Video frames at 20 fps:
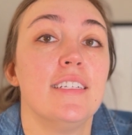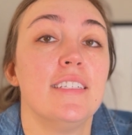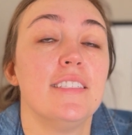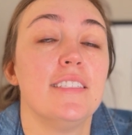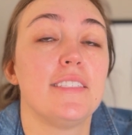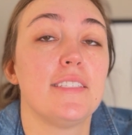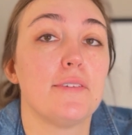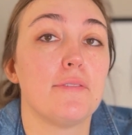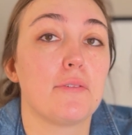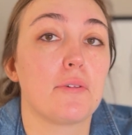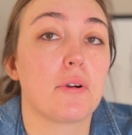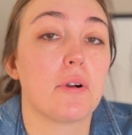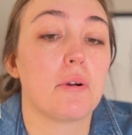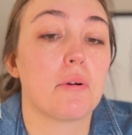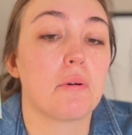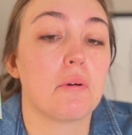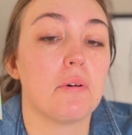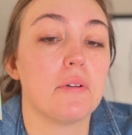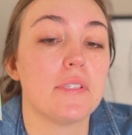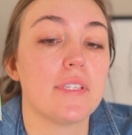Sephora
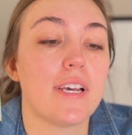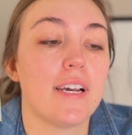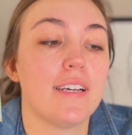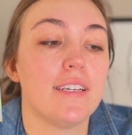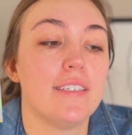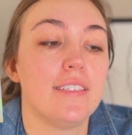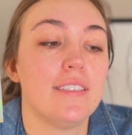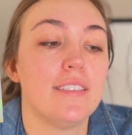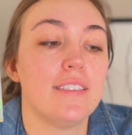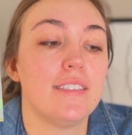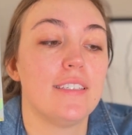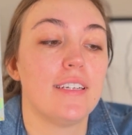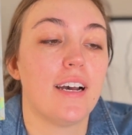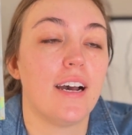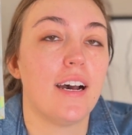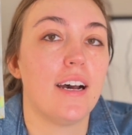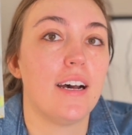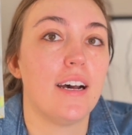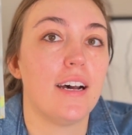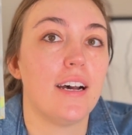or Ulta.
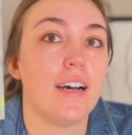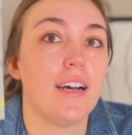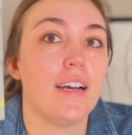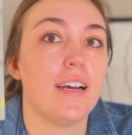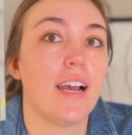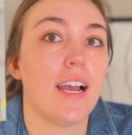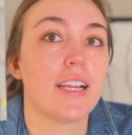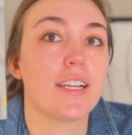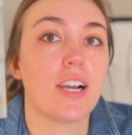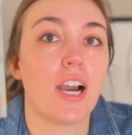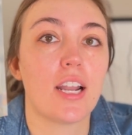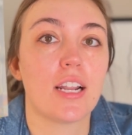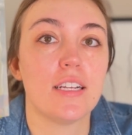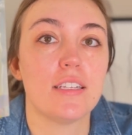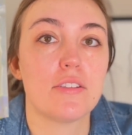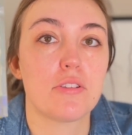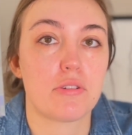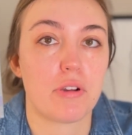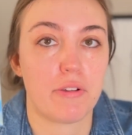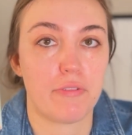I got it
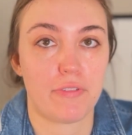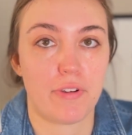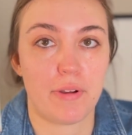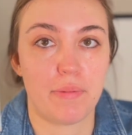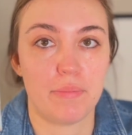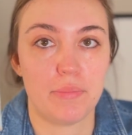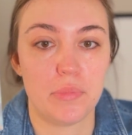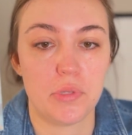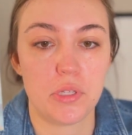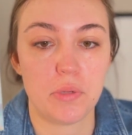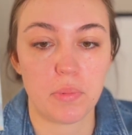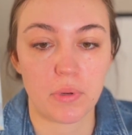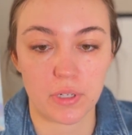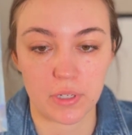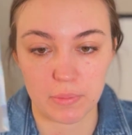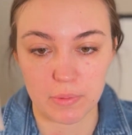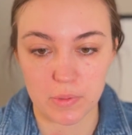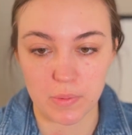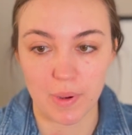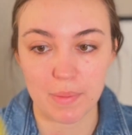straight from
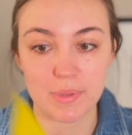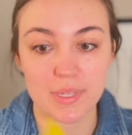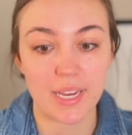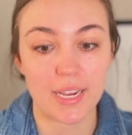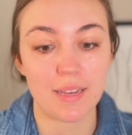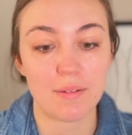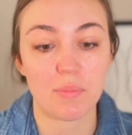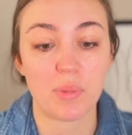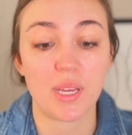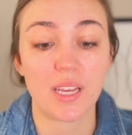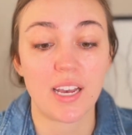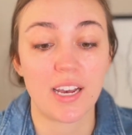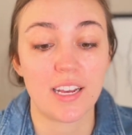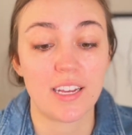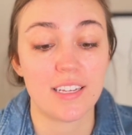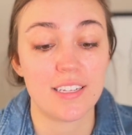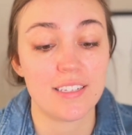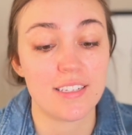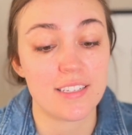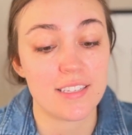Supergoop's website
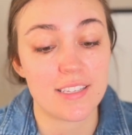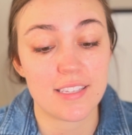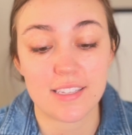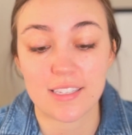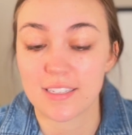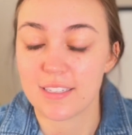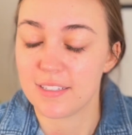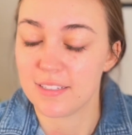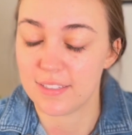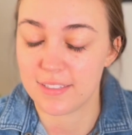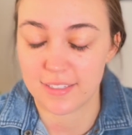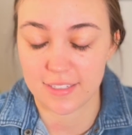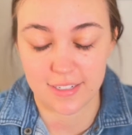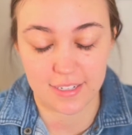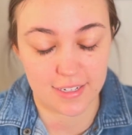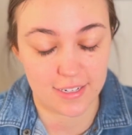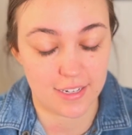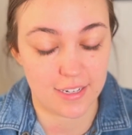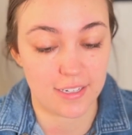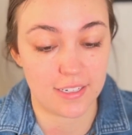because
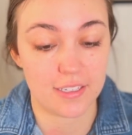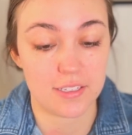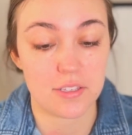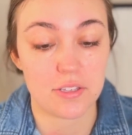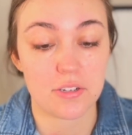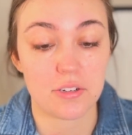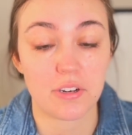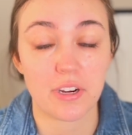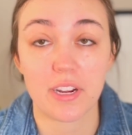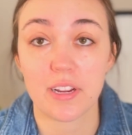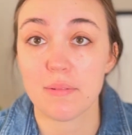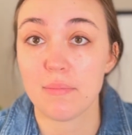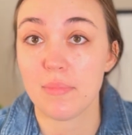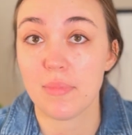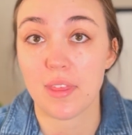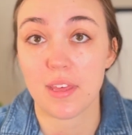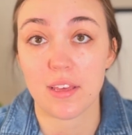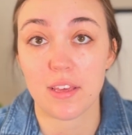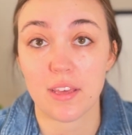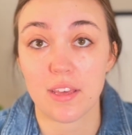on Instagram
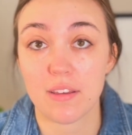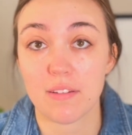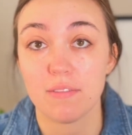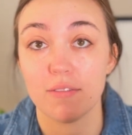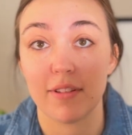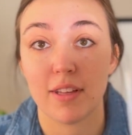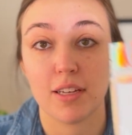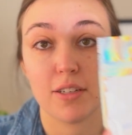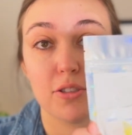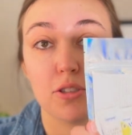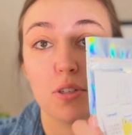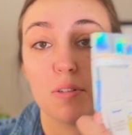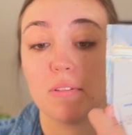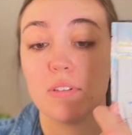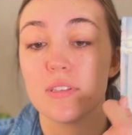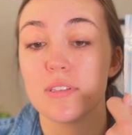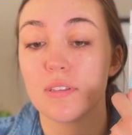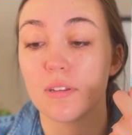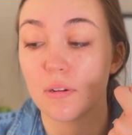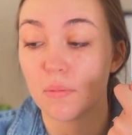they showed
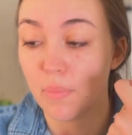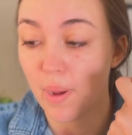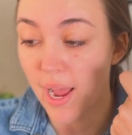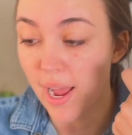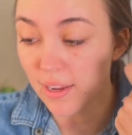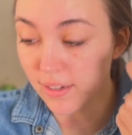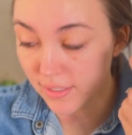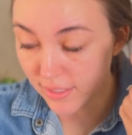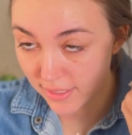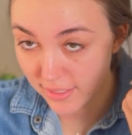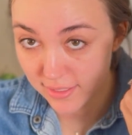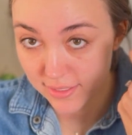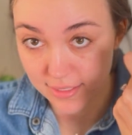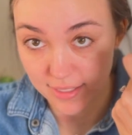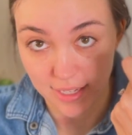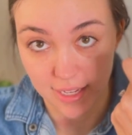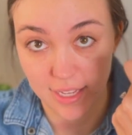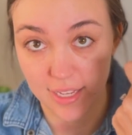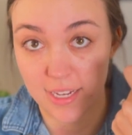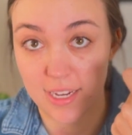this little pack
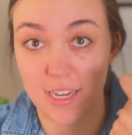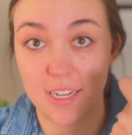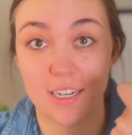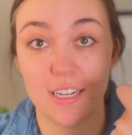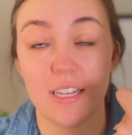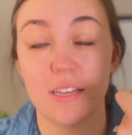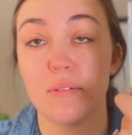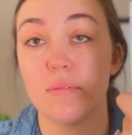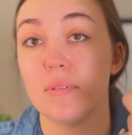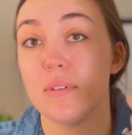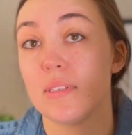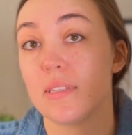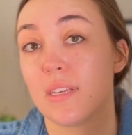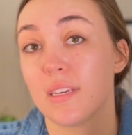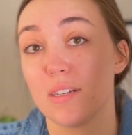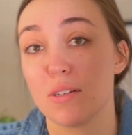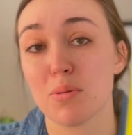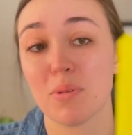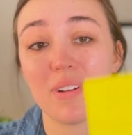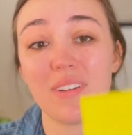and it was
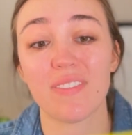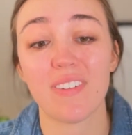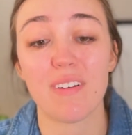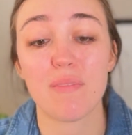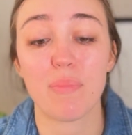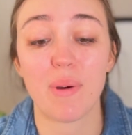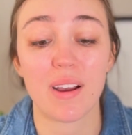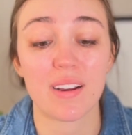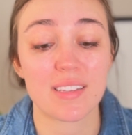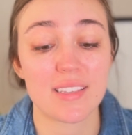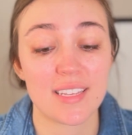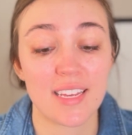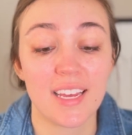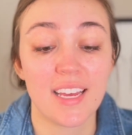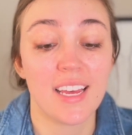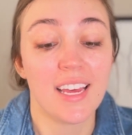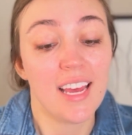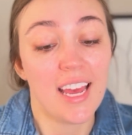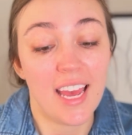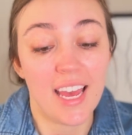like 25 bucks,
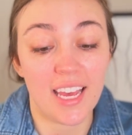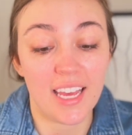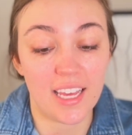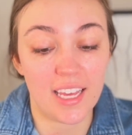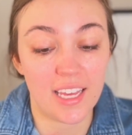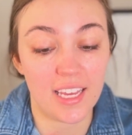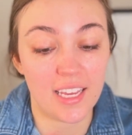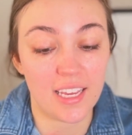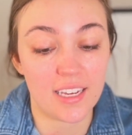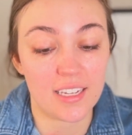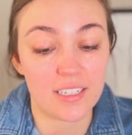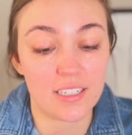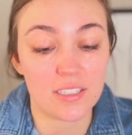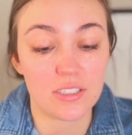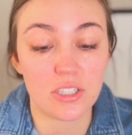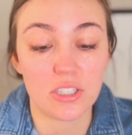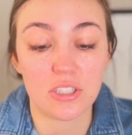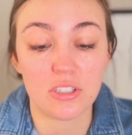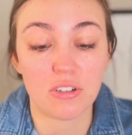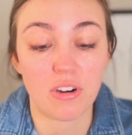and
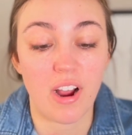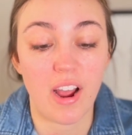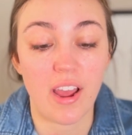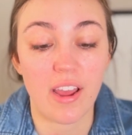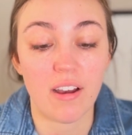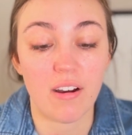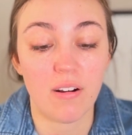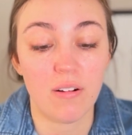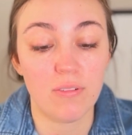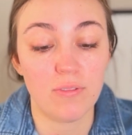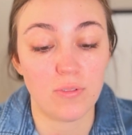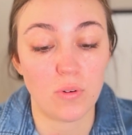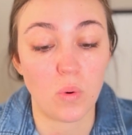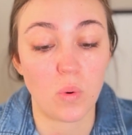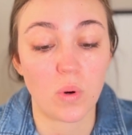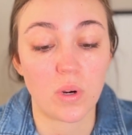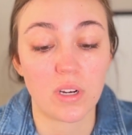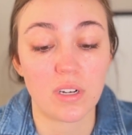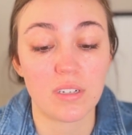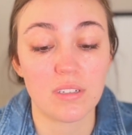to try all four,